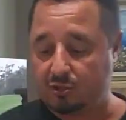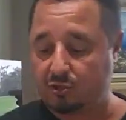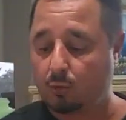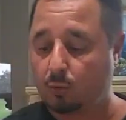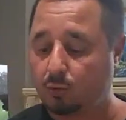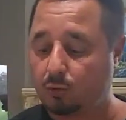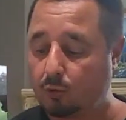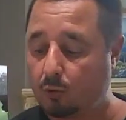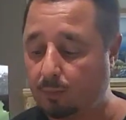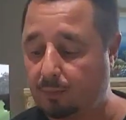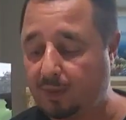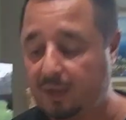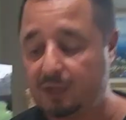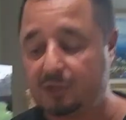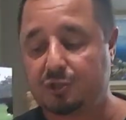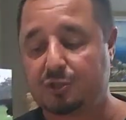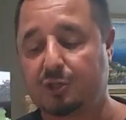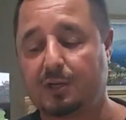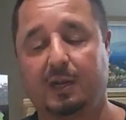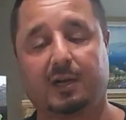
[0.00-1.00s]
So we're doing peach
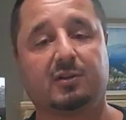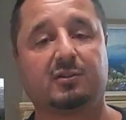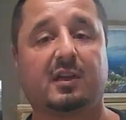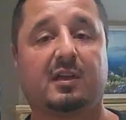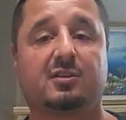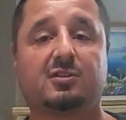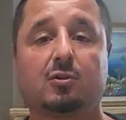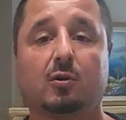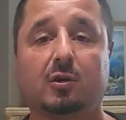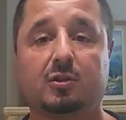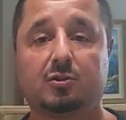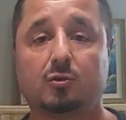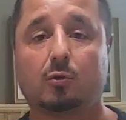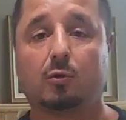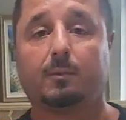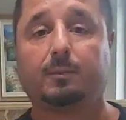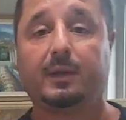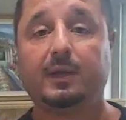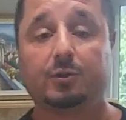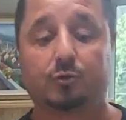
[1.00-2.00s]
steaks. I saw
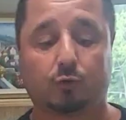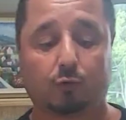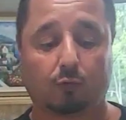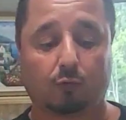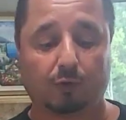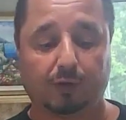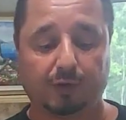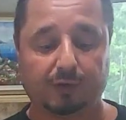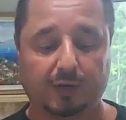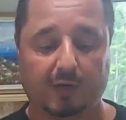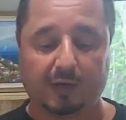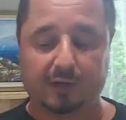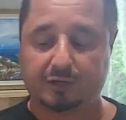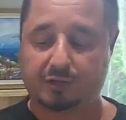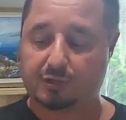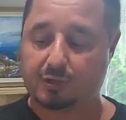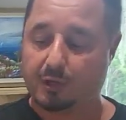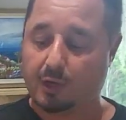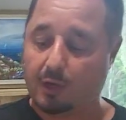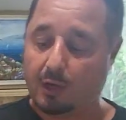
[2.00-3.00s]
the peaches are really
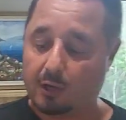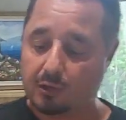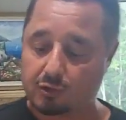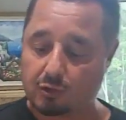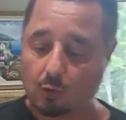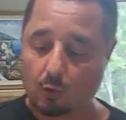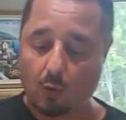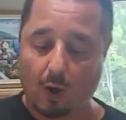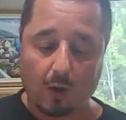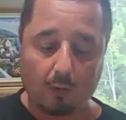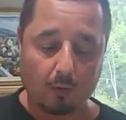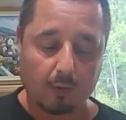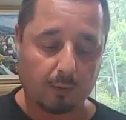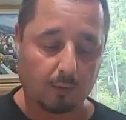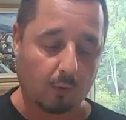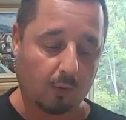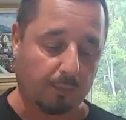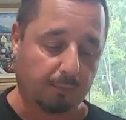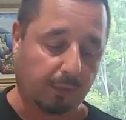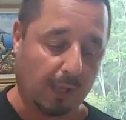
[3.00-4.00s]
nice. So while
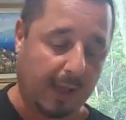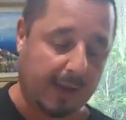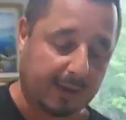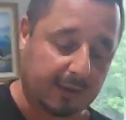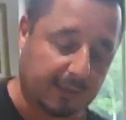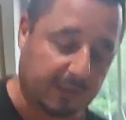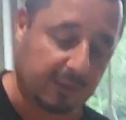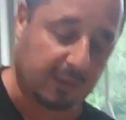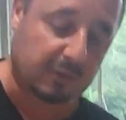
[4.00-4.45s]
we're blackening